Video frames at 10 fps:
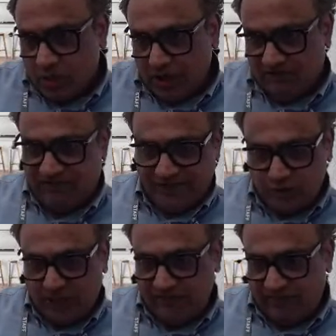
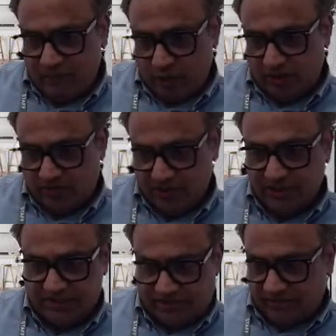eventually we want the results
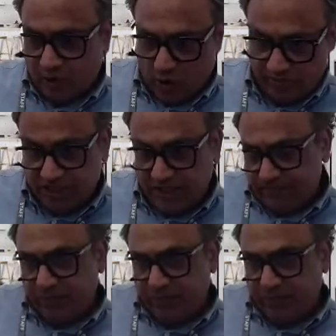and revenue, obviously,